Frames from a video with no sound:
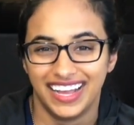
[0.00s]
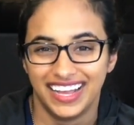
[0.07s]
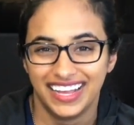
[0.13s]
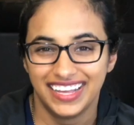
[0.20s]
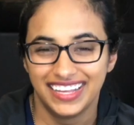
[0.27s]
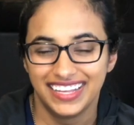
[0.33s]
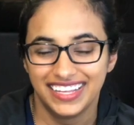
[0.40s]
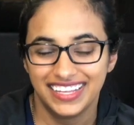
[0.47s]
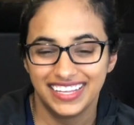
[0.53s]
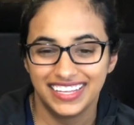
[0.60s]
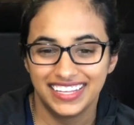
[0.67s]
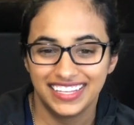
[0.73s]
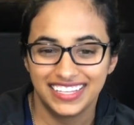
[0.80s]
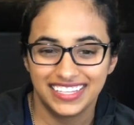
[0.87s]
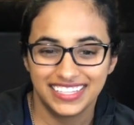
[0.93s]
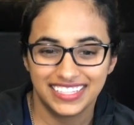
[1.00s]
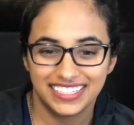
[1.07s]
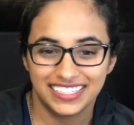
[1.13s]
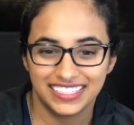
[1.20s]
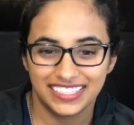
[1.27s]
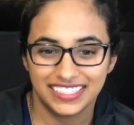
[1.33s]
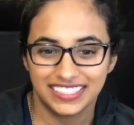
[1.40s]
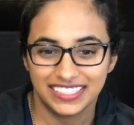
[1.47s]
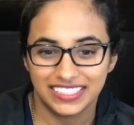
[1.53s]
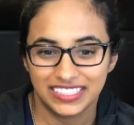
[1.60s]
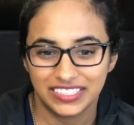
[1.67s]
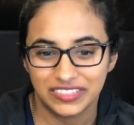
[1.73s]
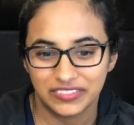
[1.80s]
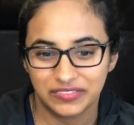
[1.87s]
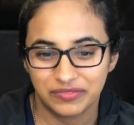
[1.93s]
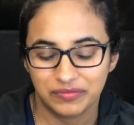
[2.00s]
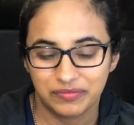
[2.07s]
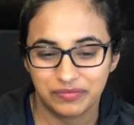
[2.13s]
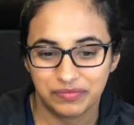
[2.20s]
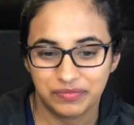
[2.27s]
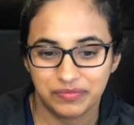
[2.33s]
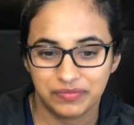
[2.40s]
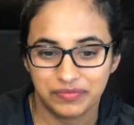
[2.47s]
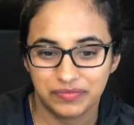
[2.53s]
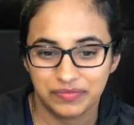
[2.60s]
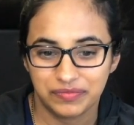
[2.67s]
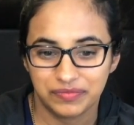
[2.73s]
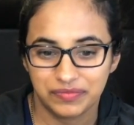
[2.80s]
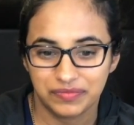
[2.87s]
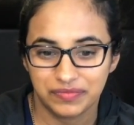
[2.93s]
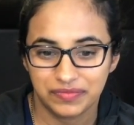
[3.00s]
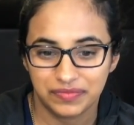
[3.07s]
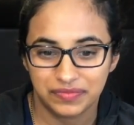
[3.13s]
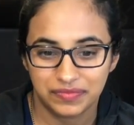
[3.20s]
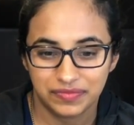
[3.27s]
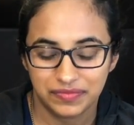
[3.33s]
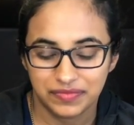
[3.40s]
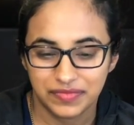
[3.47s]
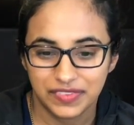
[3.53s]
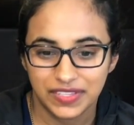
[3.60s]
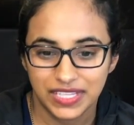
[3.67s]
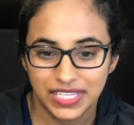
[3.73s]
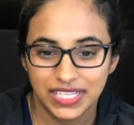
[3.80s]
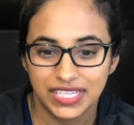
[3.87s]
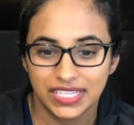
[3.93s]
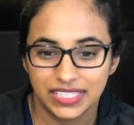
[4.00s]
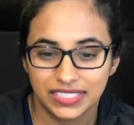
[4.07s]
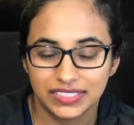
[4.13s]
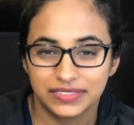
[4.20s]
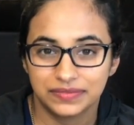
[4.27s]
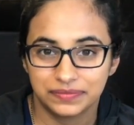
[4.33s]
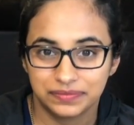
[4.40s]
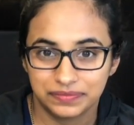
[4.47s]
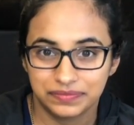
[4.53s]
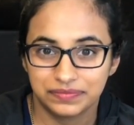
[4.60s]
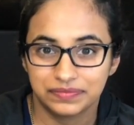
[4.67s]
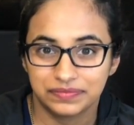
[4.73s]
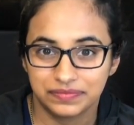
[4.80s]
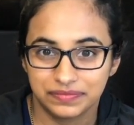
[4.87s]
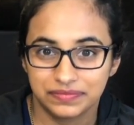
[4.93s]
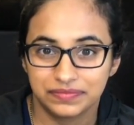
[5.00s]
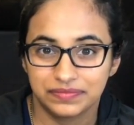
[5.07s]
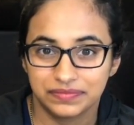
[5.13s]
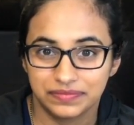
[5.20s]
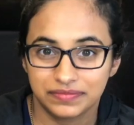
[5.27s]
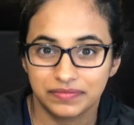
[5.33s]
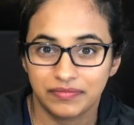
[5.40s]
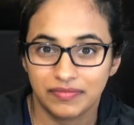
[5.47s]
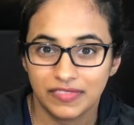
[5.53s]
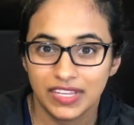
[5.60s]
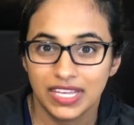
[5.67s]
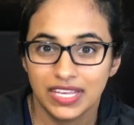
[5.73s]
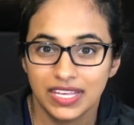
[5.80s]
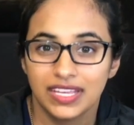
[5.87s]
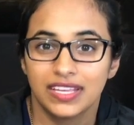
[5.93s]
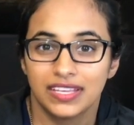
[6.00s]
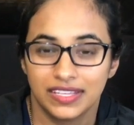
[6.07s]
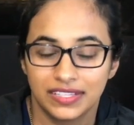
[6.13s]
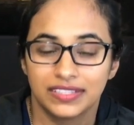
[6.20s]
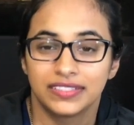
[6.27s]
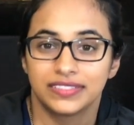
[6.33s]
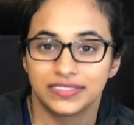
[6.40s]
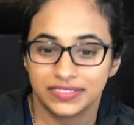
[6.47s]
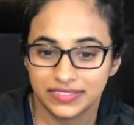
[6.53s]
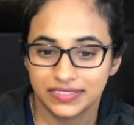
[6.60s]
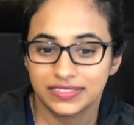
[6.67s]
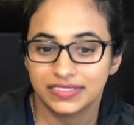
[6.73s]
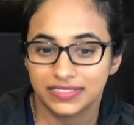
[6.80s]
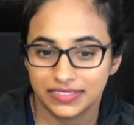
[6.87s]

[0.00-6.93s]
No words are spoken by the person on screen.